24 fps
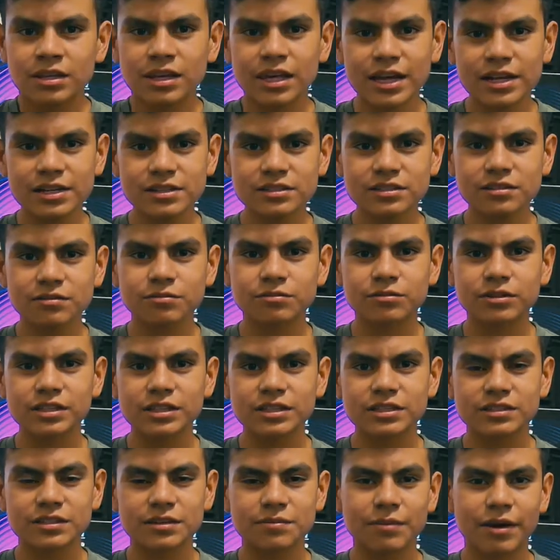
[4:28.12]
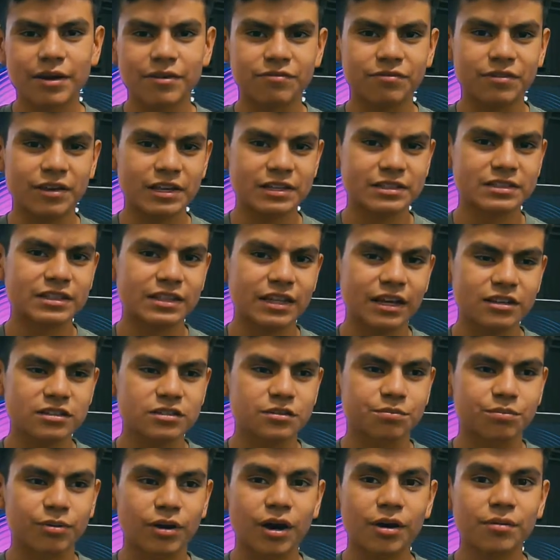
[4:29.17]
can't really see my face, and that was
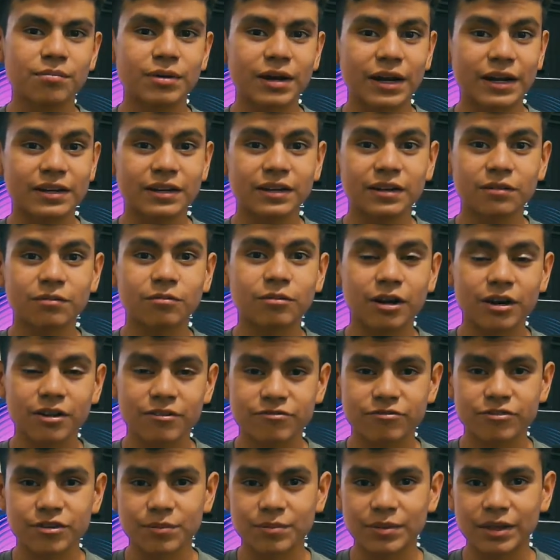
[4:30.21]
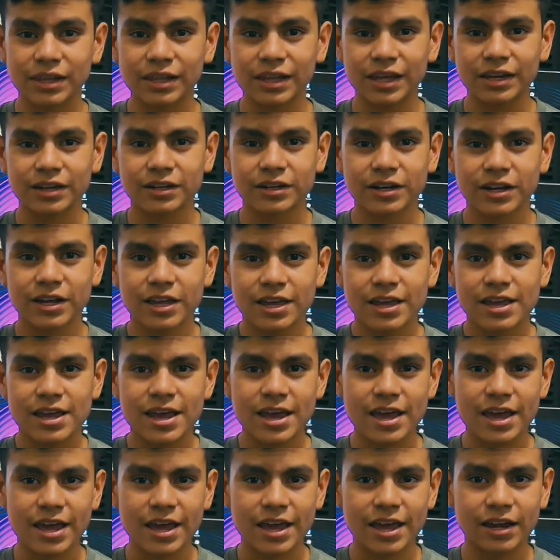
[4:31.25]
a problem, but I didn't want to film it later.
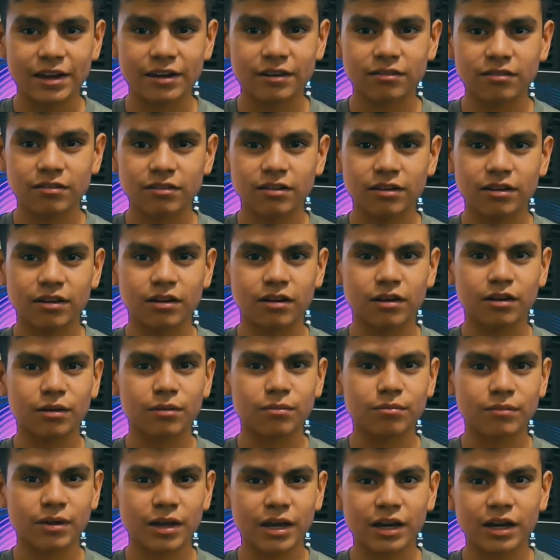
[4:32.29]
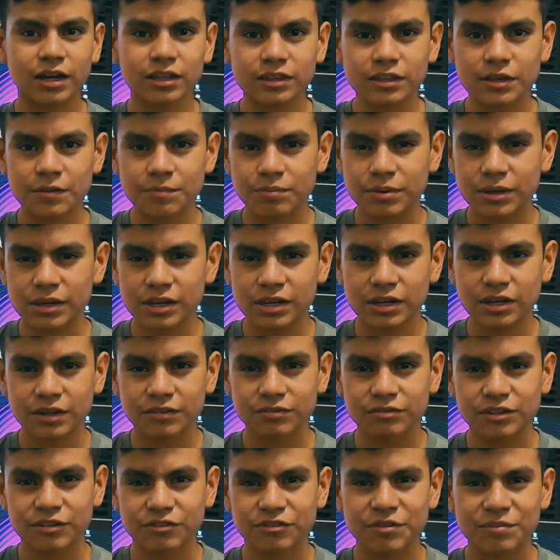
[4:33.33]
And I got the opinion
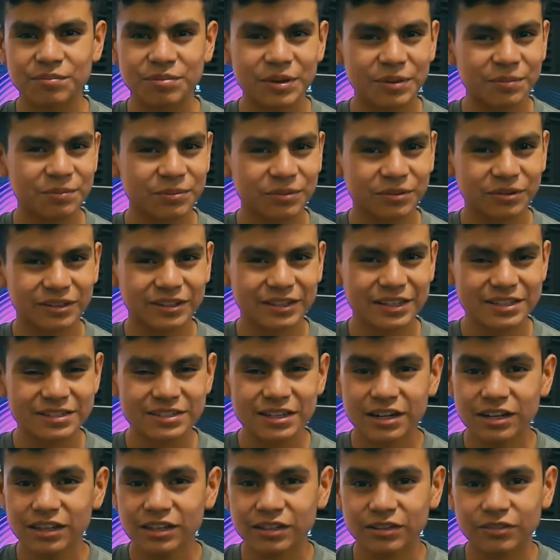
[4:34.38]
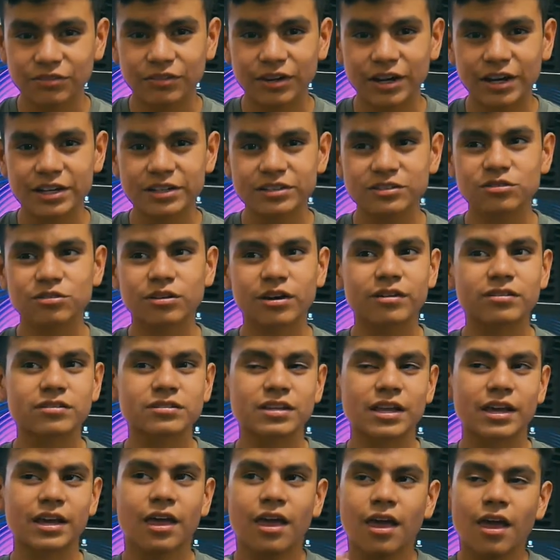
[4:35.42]
of different people, and they said it looked fine, so I was
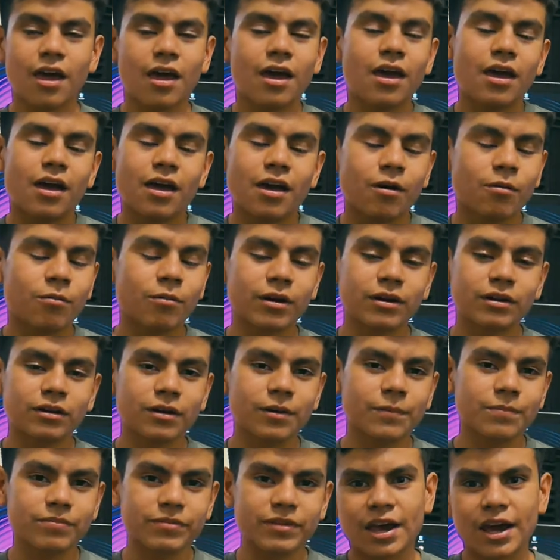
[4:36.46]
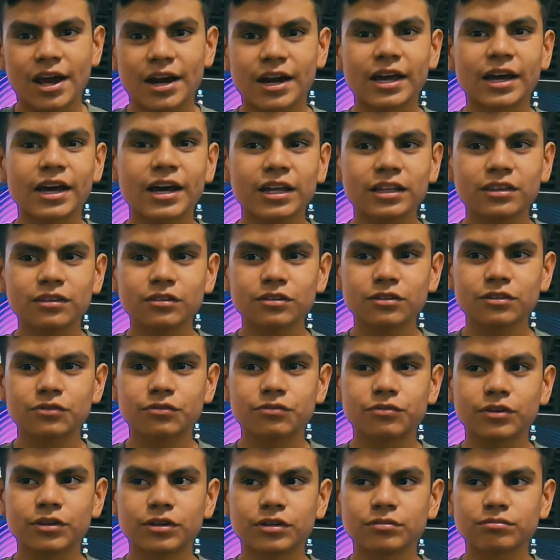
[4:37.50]
like, why not? And I got those
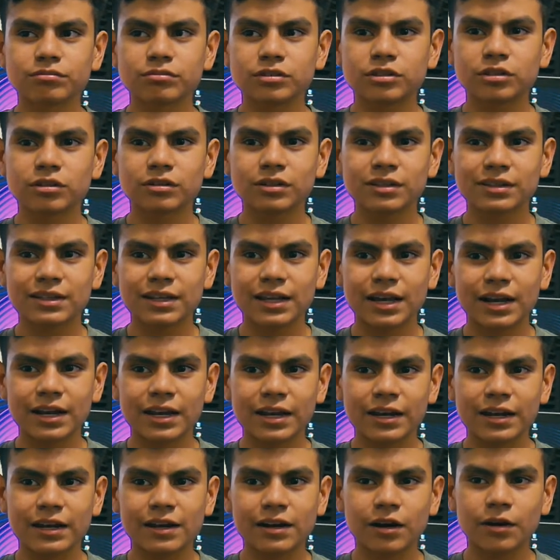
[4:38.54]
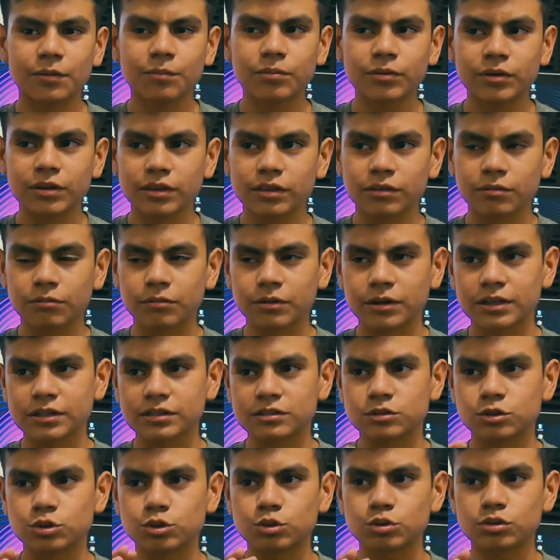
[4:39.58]
filmed. The only thing I needed help with
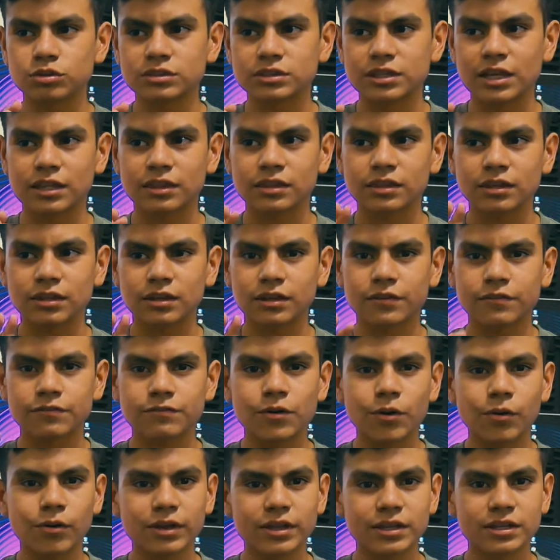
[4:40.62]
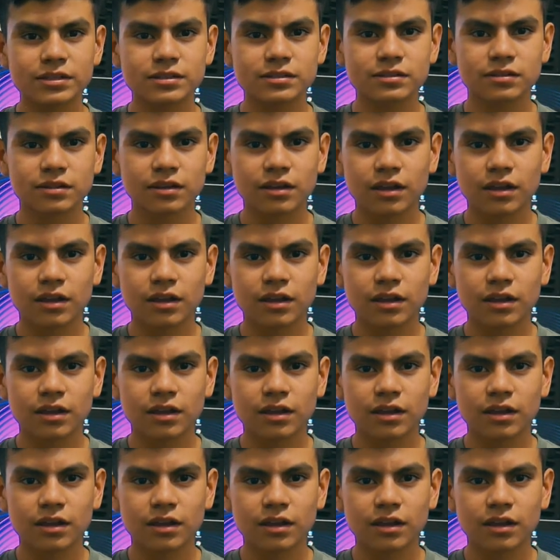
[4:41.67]
was to set the focus,